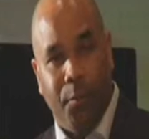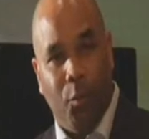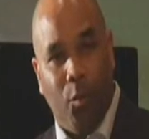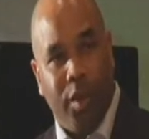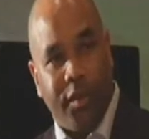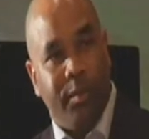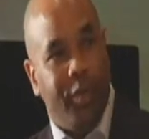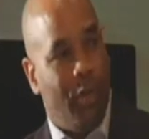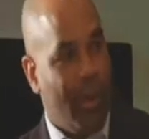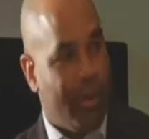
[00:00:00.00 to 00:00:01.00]
What are some
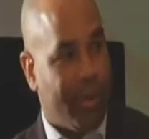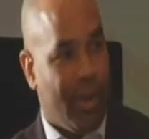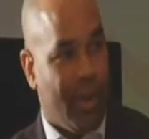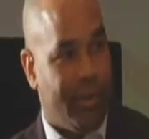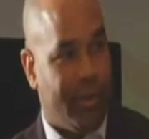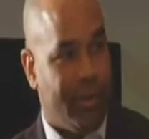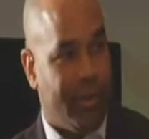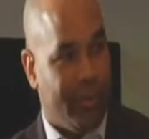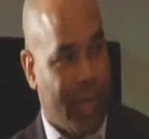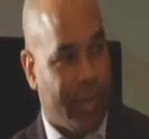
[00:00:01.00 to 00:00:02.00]
of your all's thoughts,
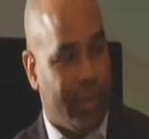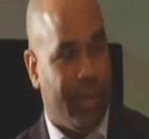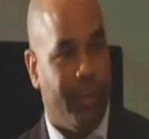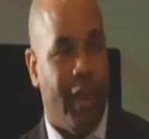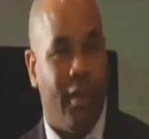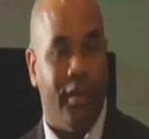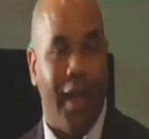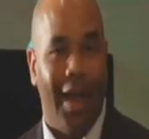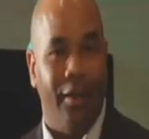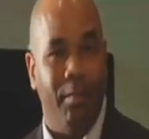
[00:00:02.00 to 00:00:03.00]
Jocelyn, about
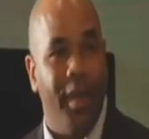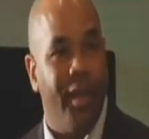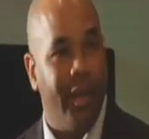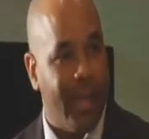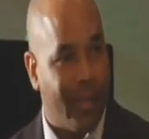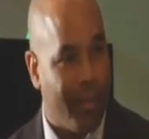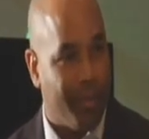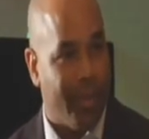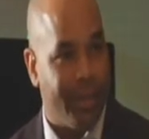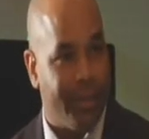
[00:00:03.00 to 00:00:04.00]
how to mitigate that
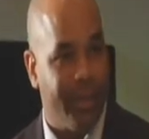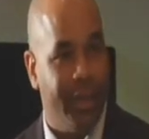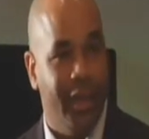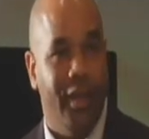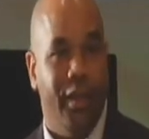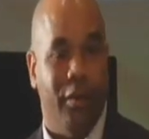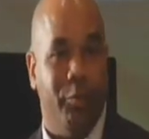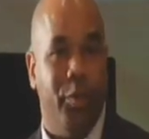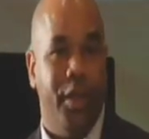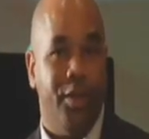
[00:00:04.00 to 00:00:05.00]
risk
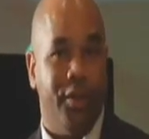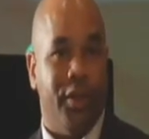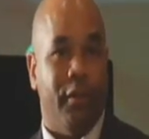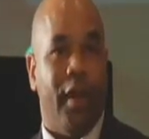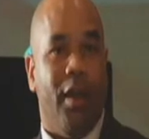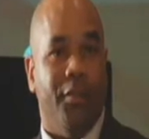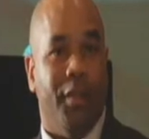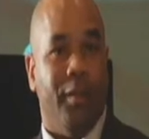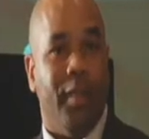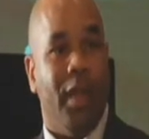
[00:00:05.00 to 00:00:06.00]
of putting yourself out
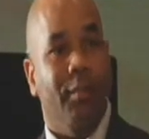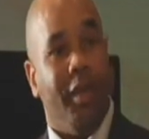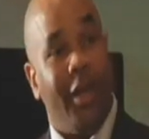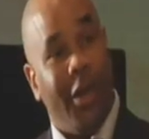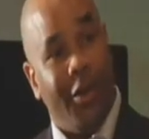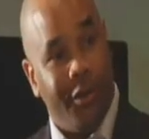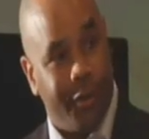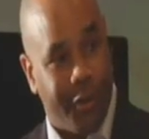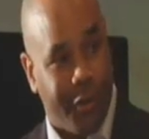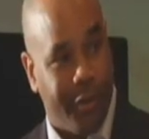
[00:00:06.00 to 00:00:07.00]
there and become a
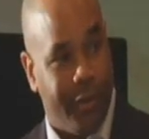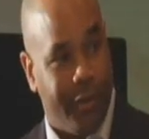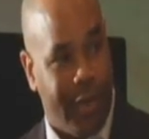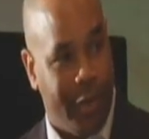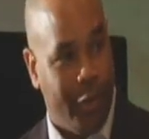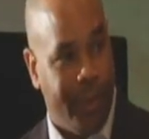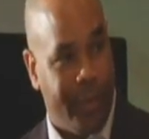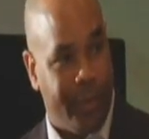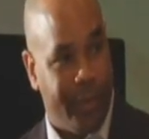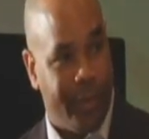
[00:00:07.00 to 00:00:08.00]
guarantor in your
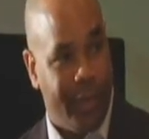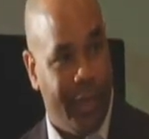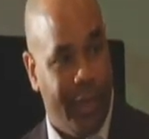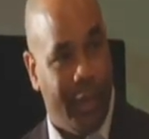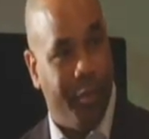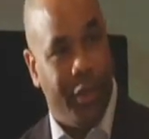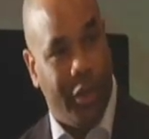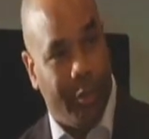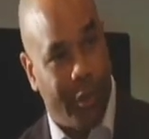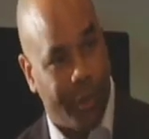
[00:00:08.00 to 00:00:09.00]
business and putting
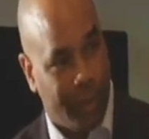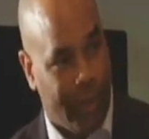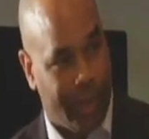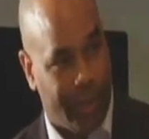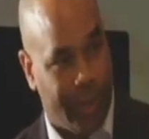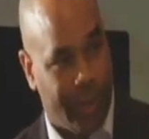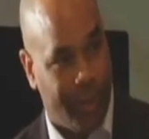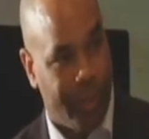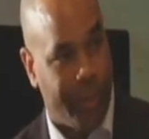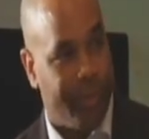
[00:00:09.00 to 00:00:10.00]
your personal assets at
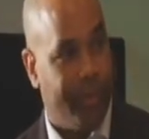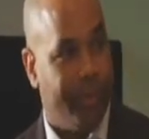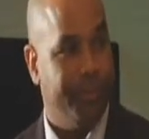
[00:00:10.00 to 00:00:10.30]
risk?